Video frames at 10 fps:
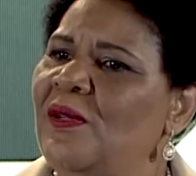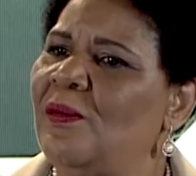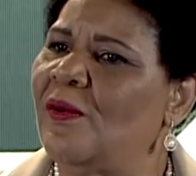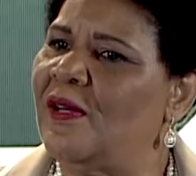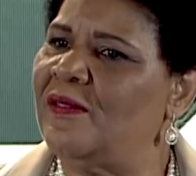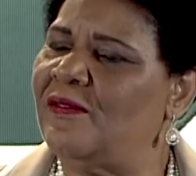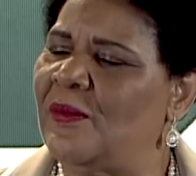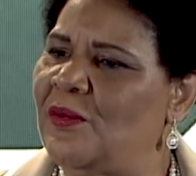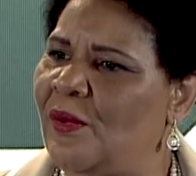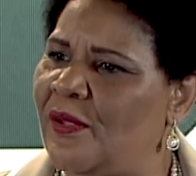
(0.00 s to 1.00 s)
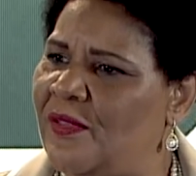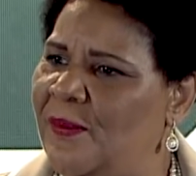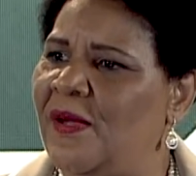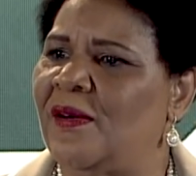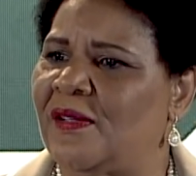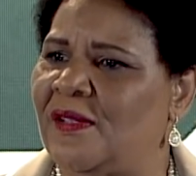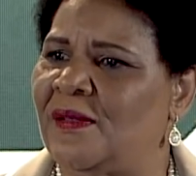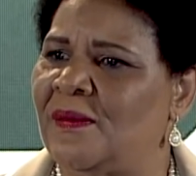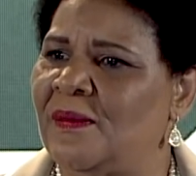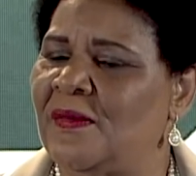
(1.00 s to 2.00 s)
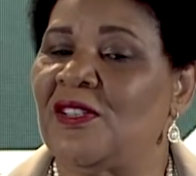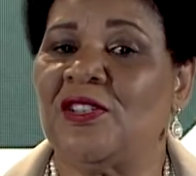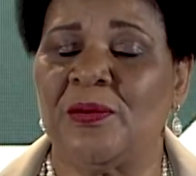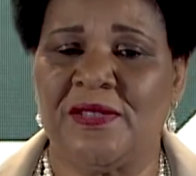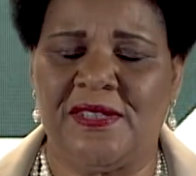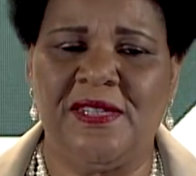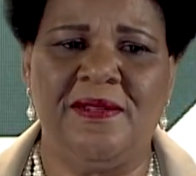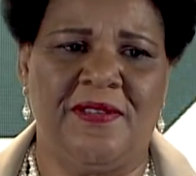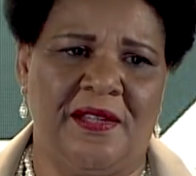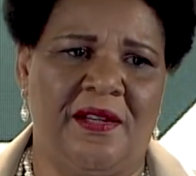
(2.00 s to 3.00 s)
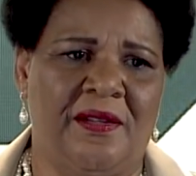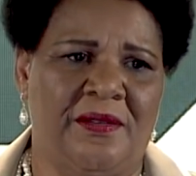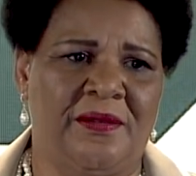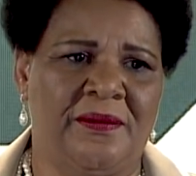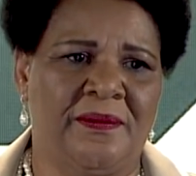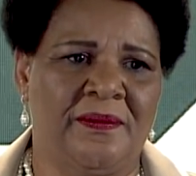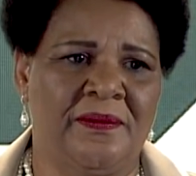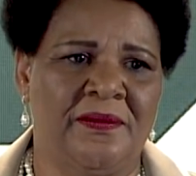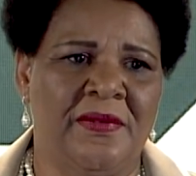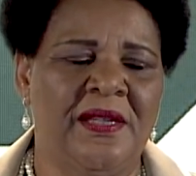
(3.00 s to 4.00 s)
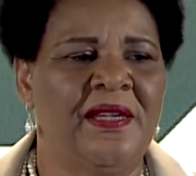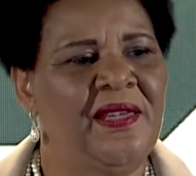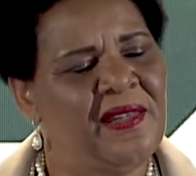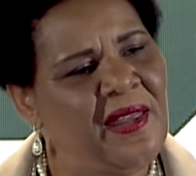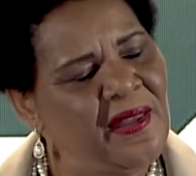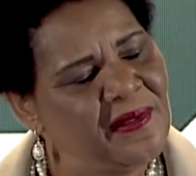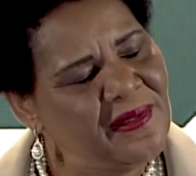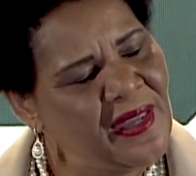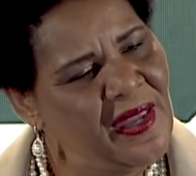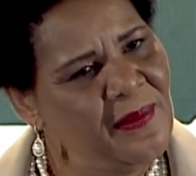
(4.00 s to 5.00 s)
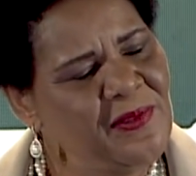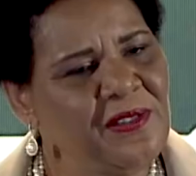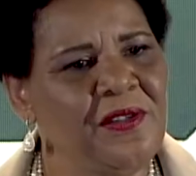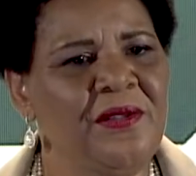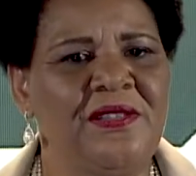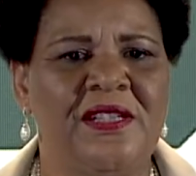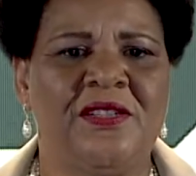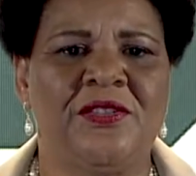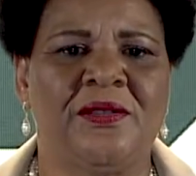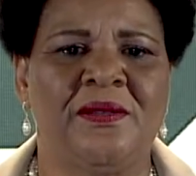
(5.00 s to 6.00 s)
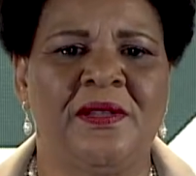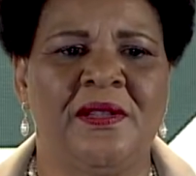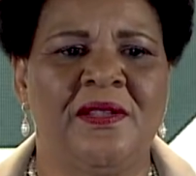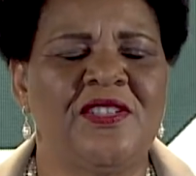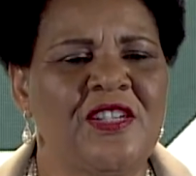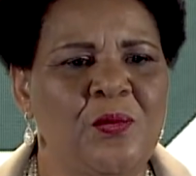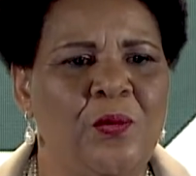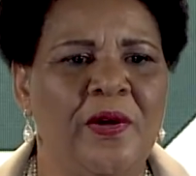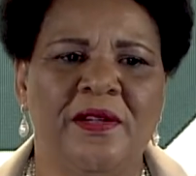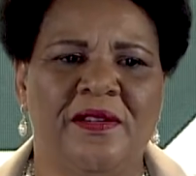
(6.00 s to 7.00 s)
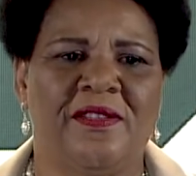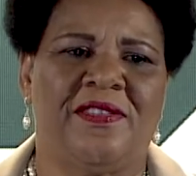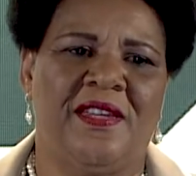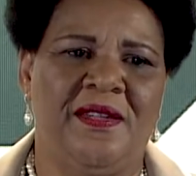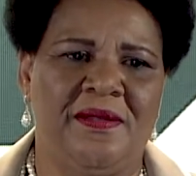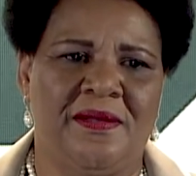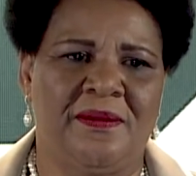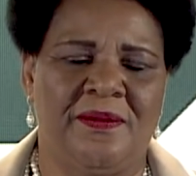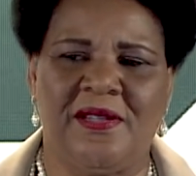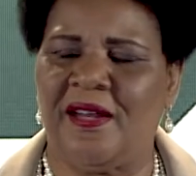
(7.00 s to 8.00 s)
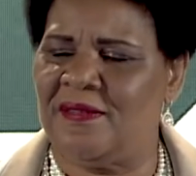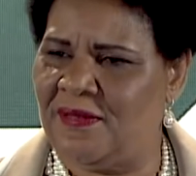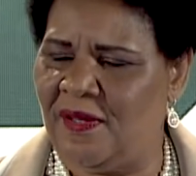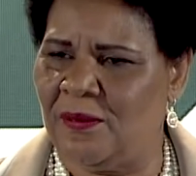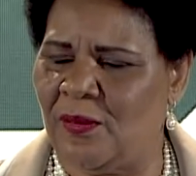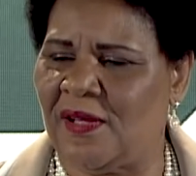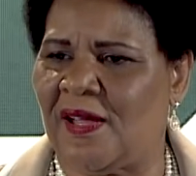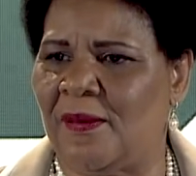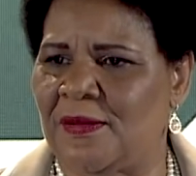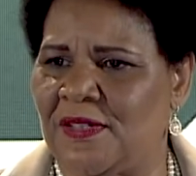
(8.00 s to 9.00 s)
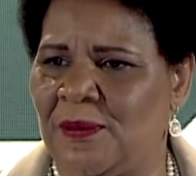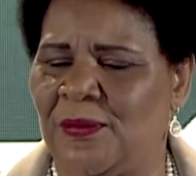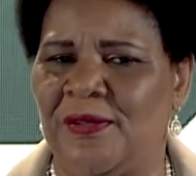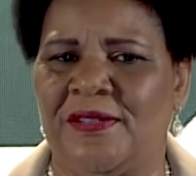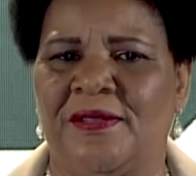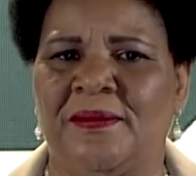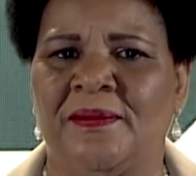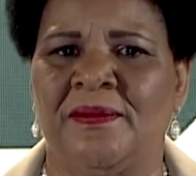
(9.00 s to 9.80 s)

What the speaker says: one from North America to receive that honor. It came to their attention, just one of the things that I'd done while I was in prison.